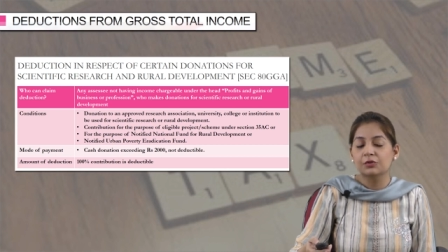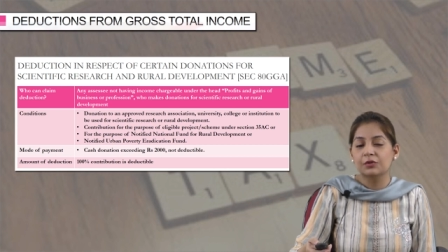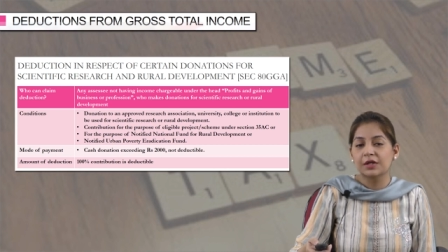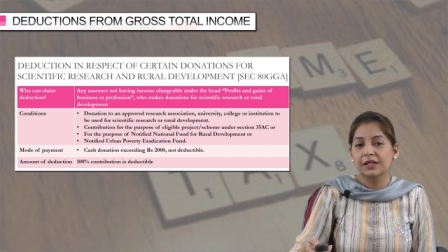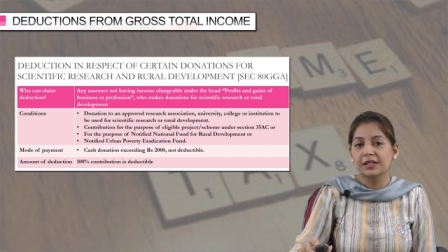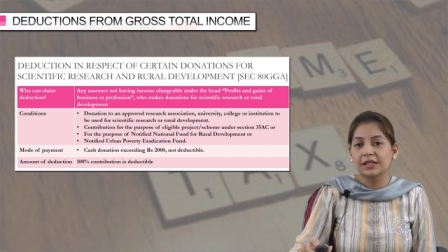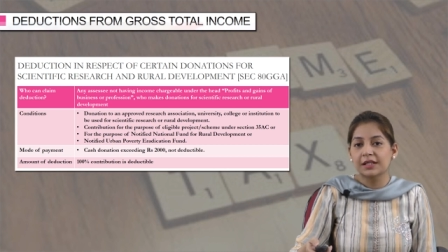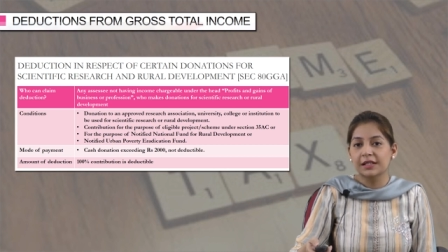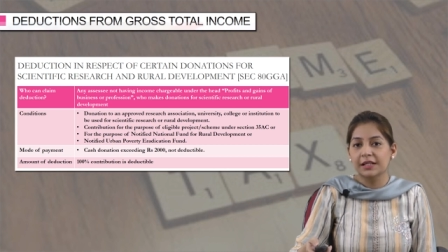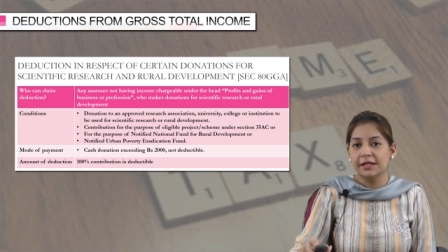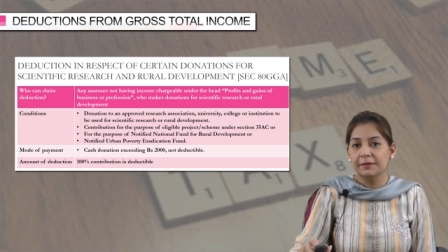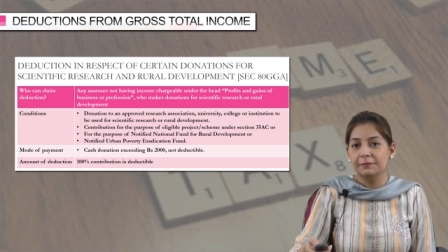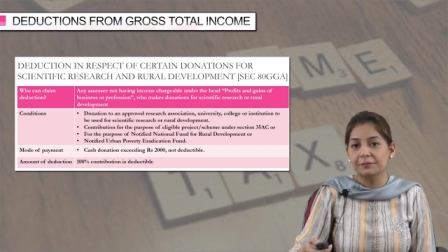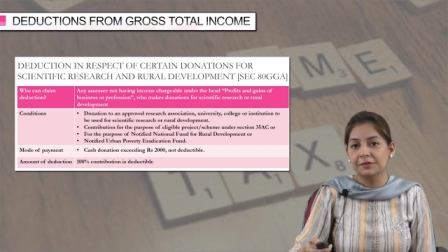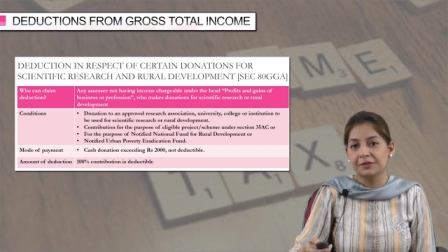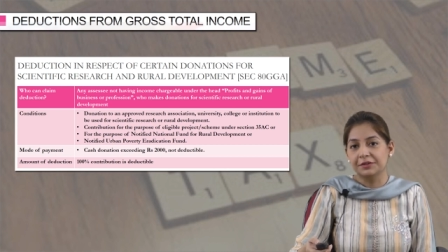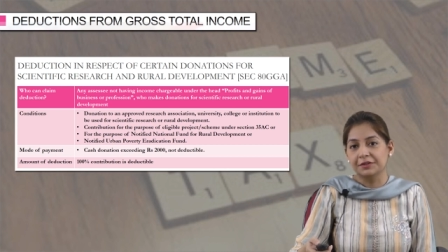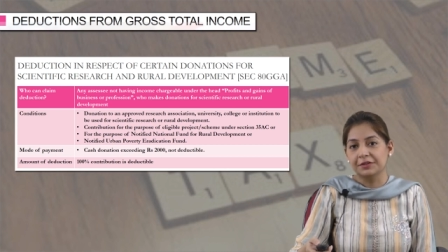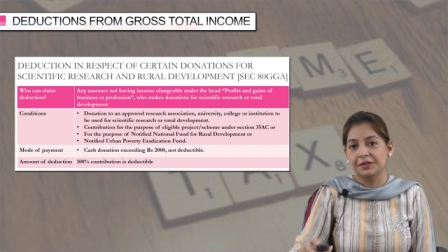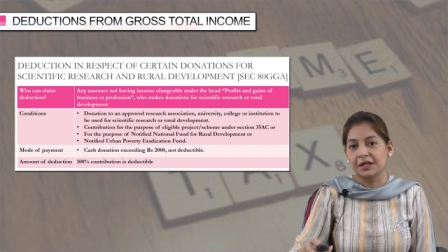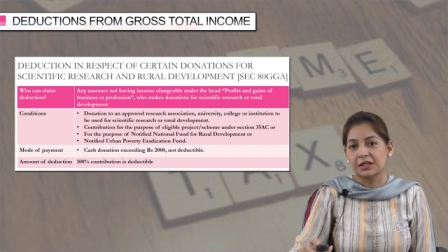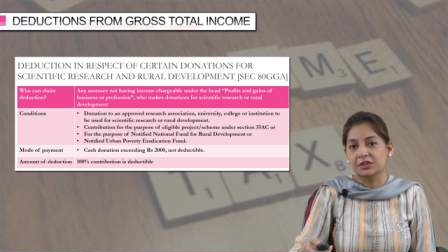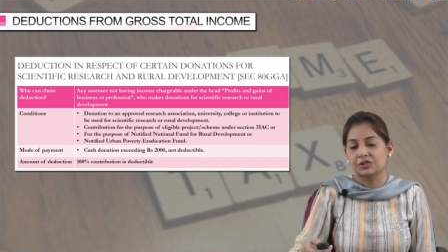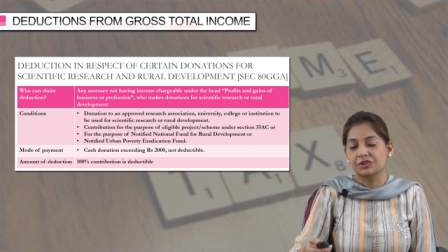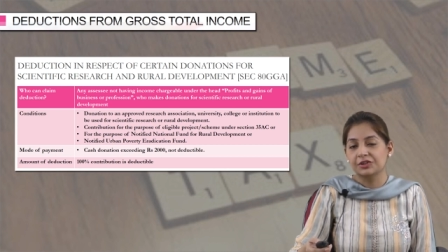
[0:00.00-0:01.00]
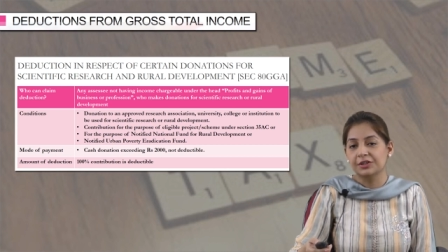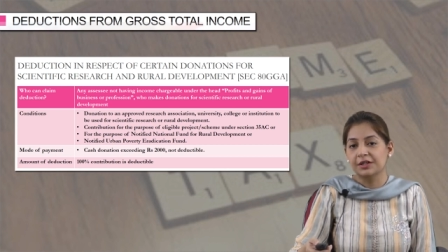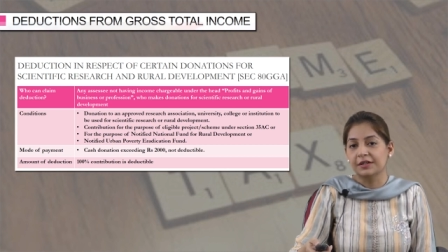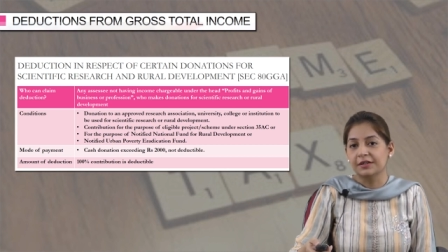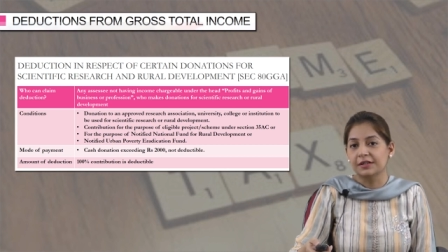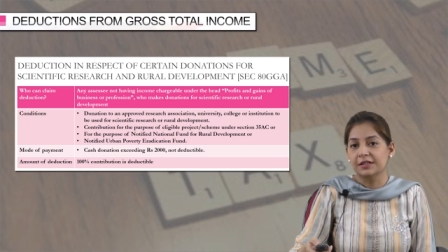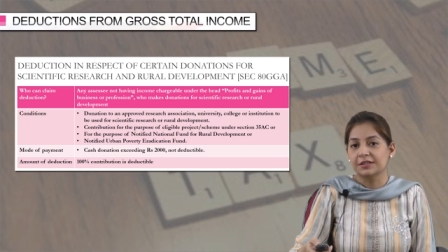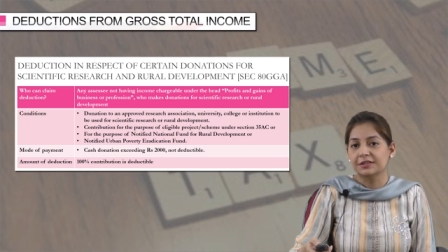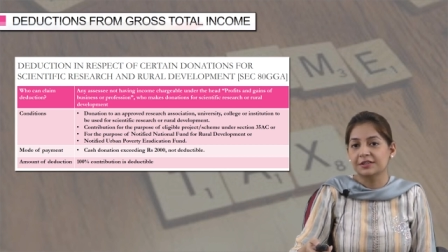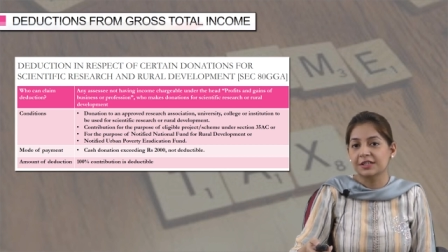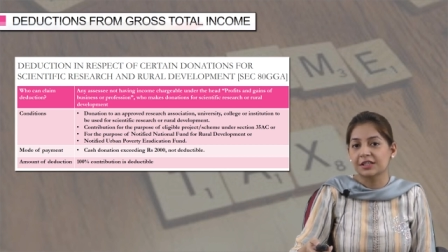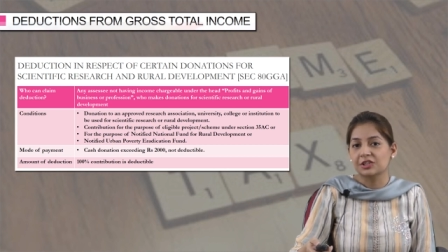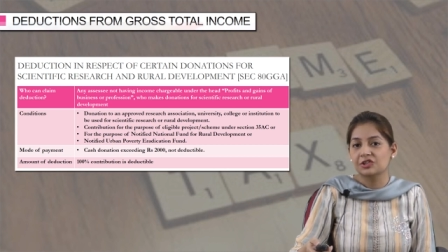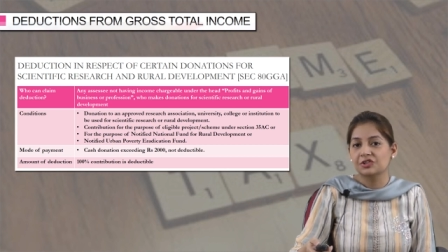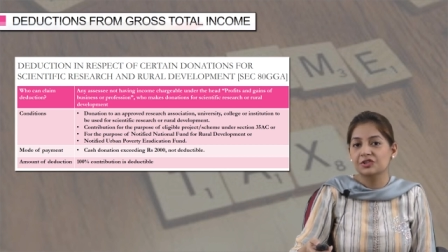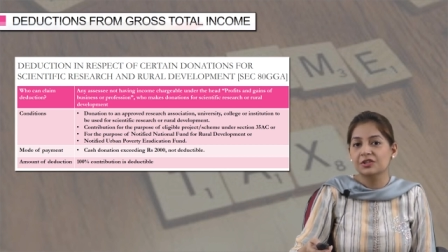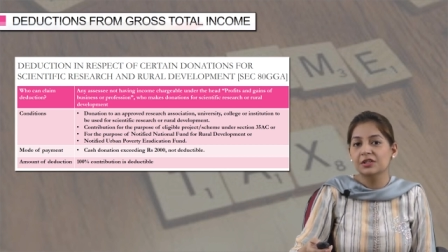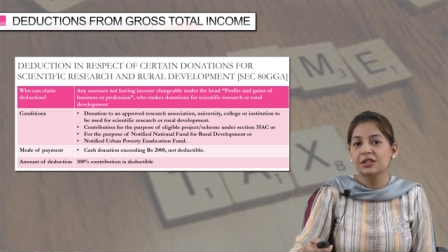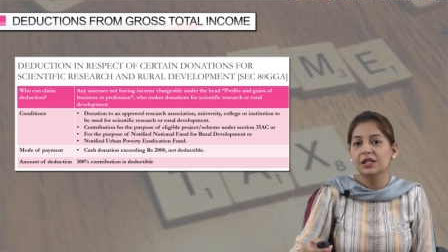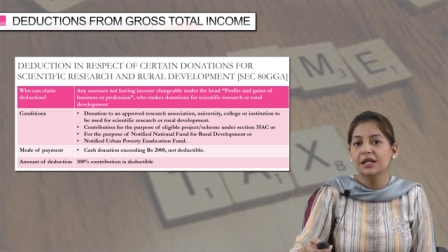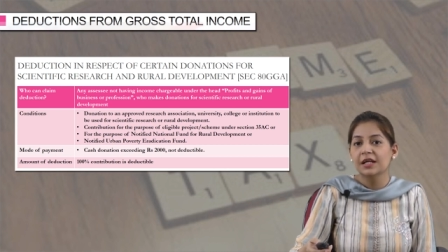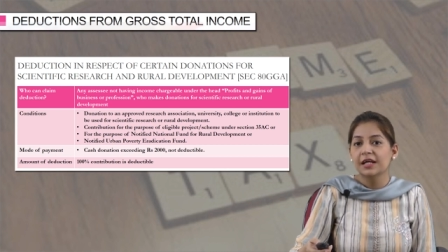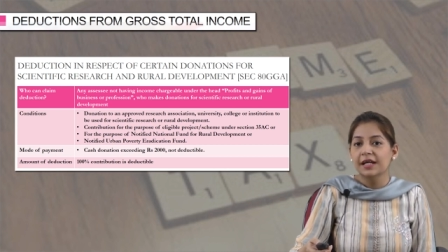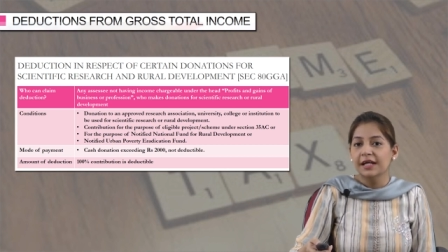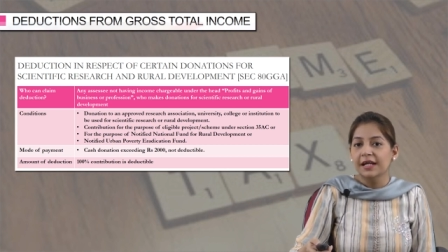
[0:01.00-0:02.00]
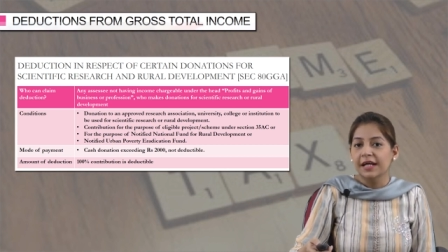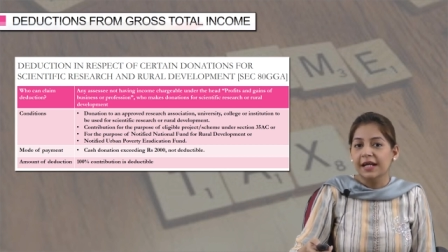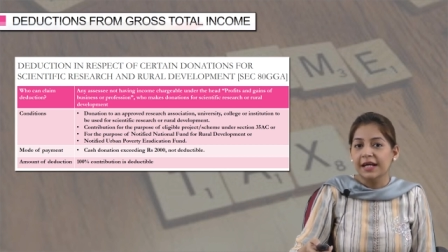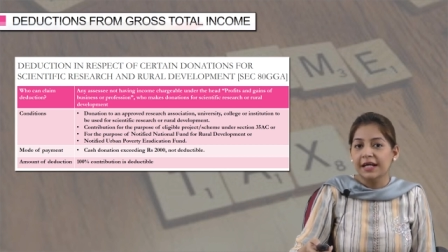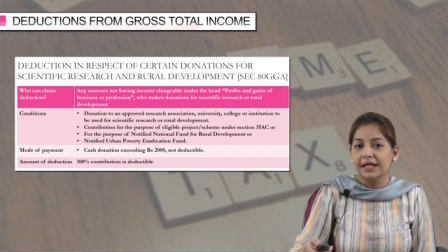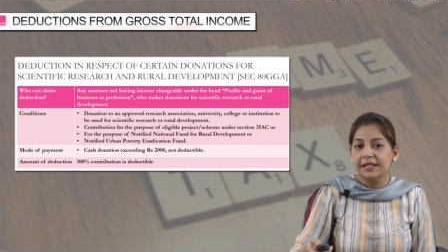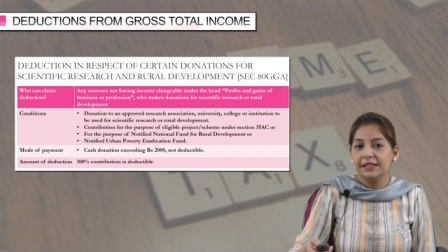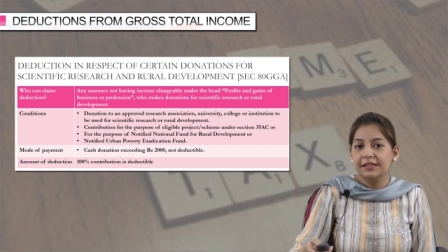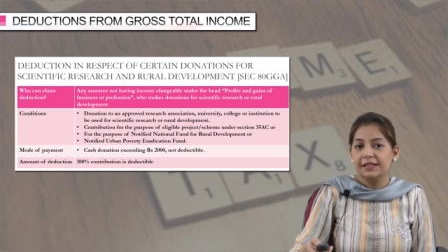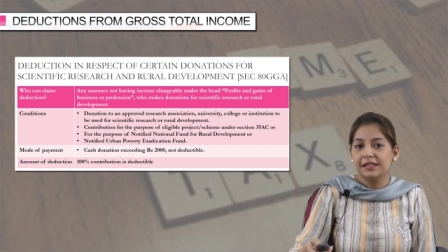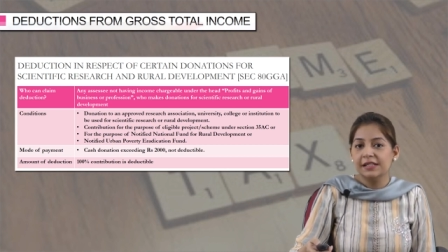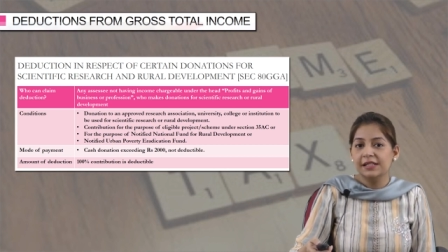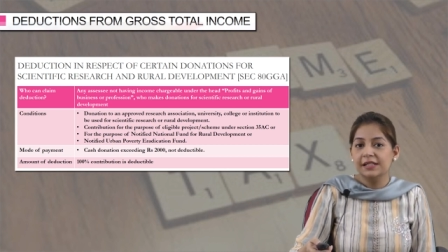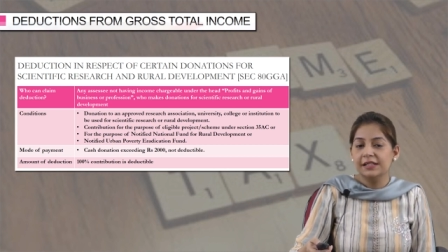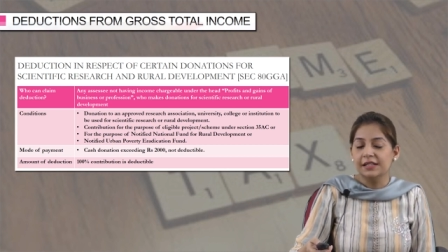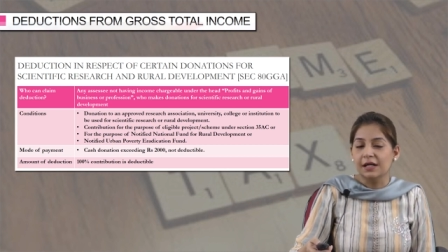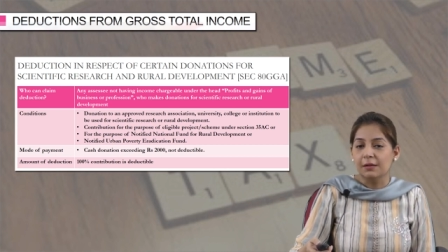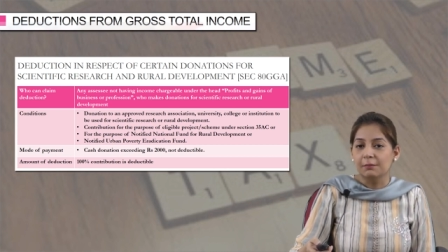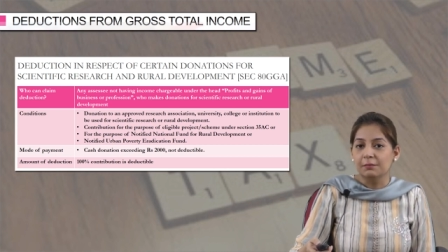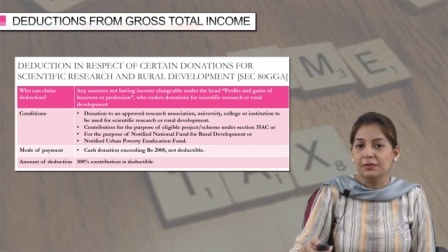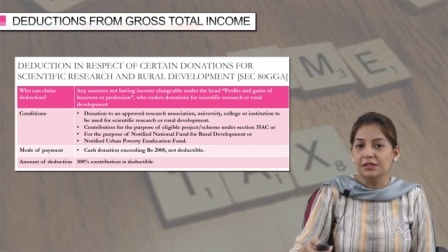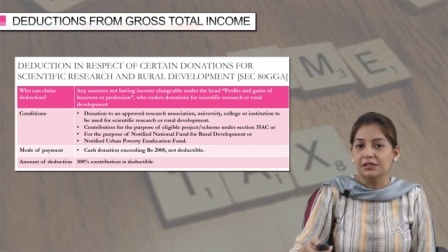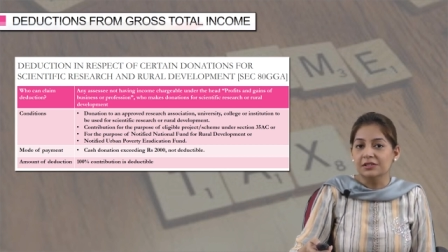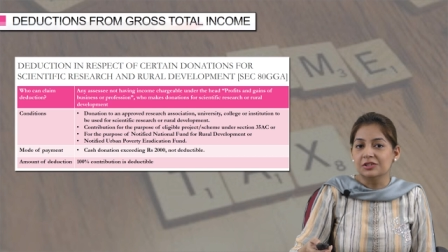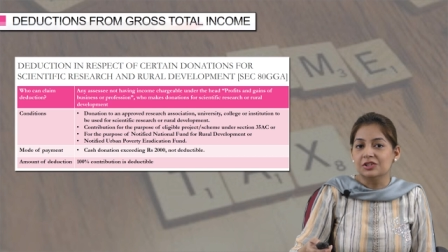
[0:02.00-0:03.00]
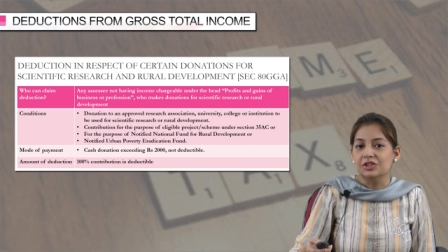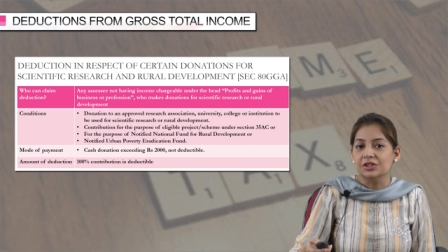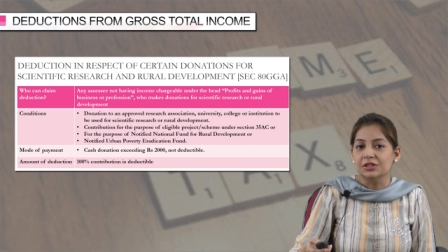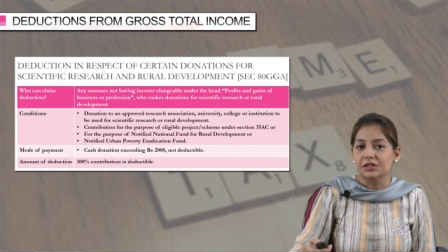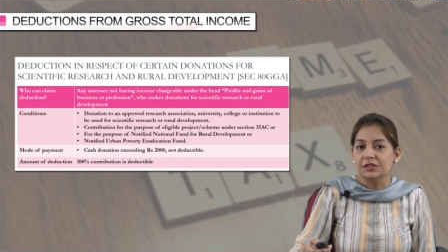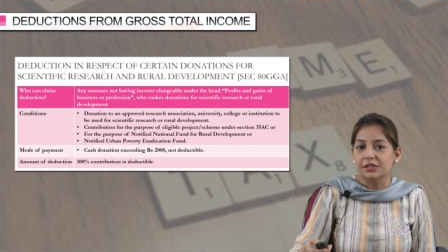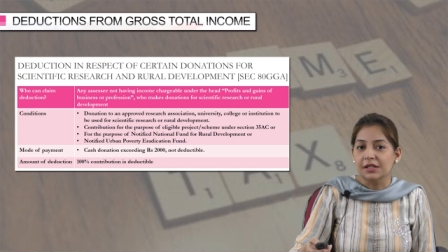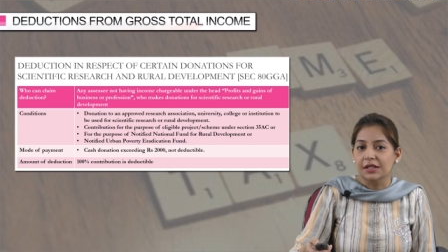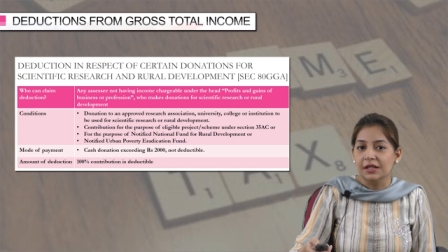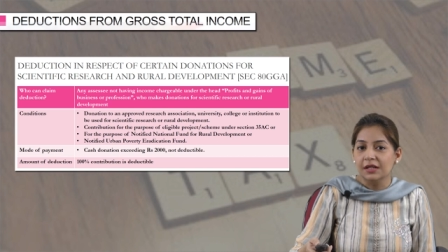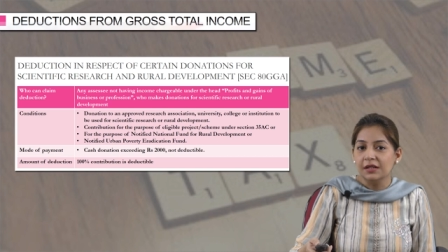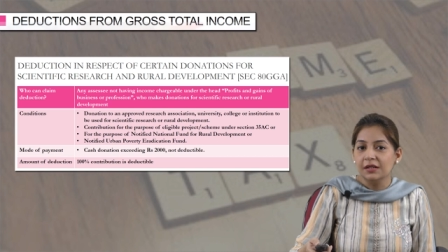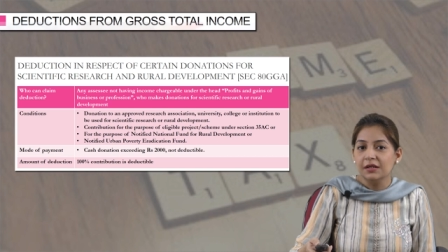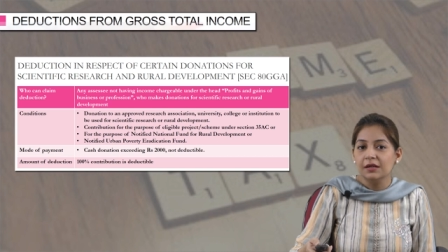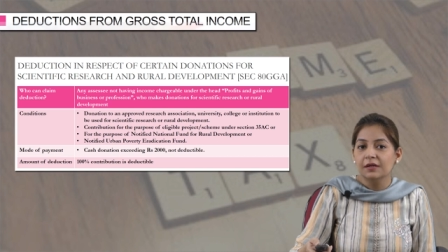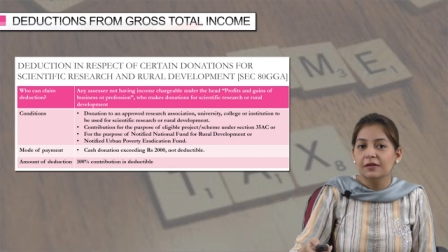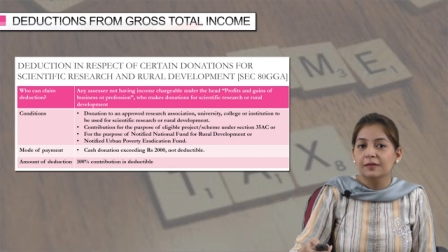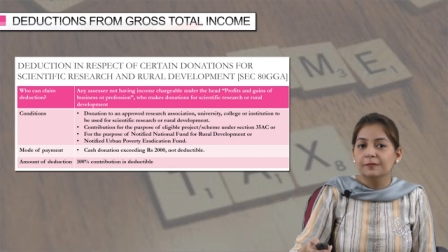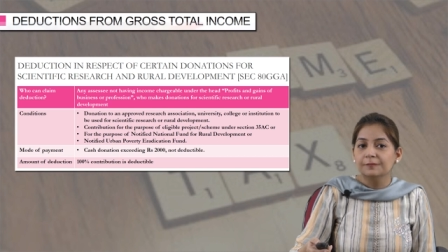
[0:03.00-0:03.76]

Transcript: you can claim the deduction under section 80 GGA